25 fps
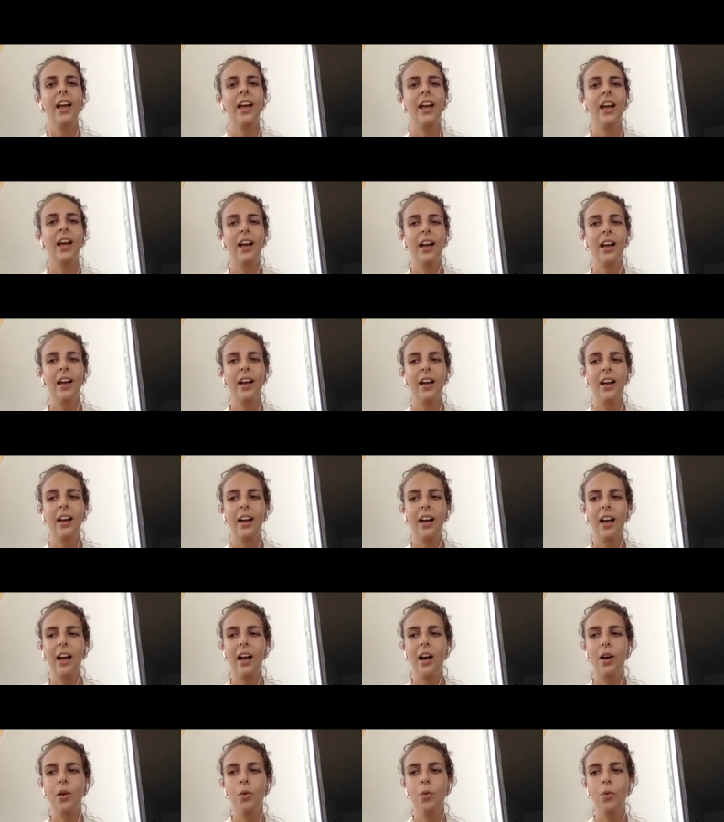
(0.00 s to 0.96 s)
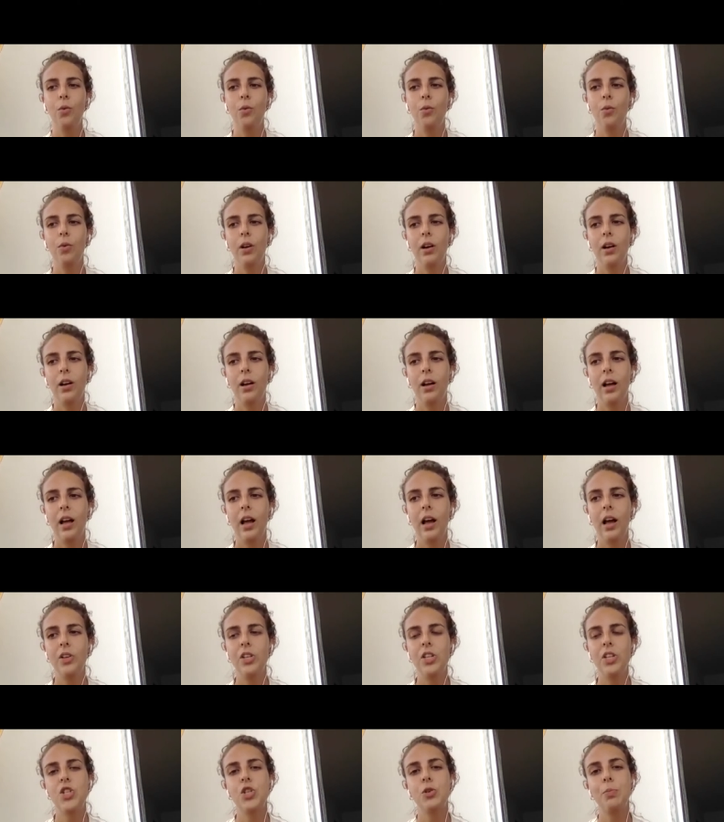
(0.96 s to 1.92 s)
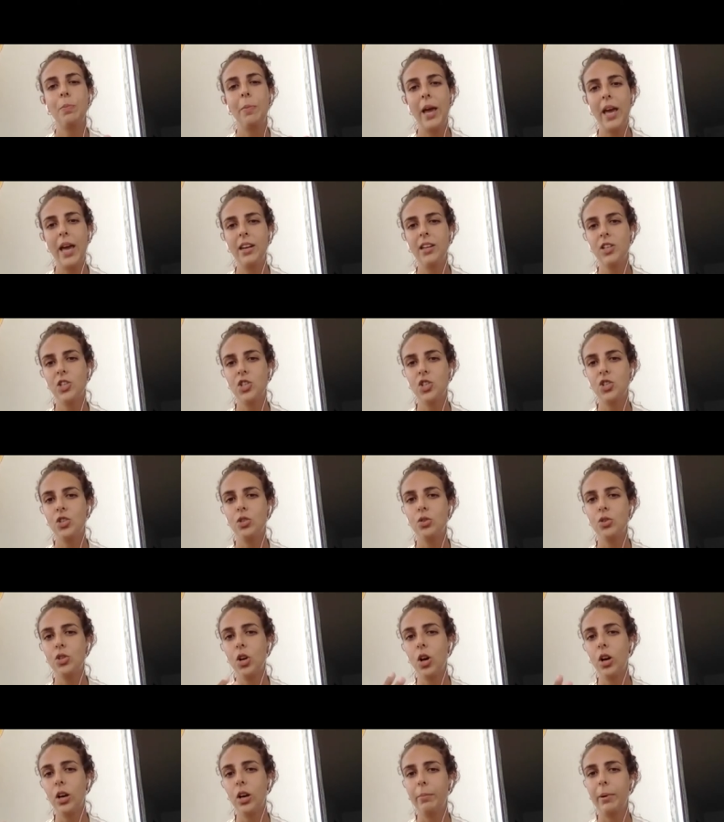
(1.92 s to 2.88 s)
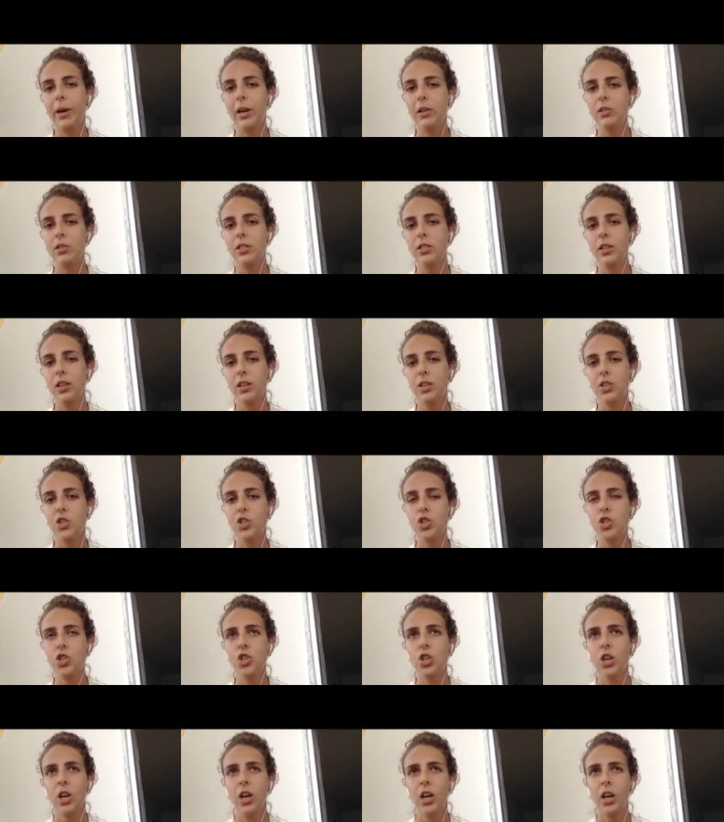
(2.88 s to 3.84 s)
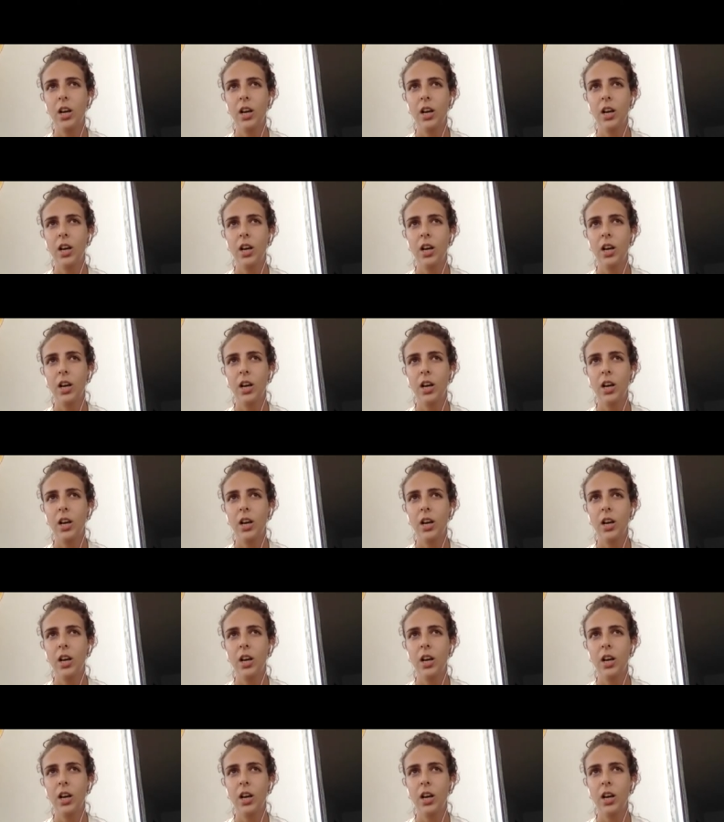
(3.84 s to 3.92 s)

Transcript: Uh, how how did you manage to talk about such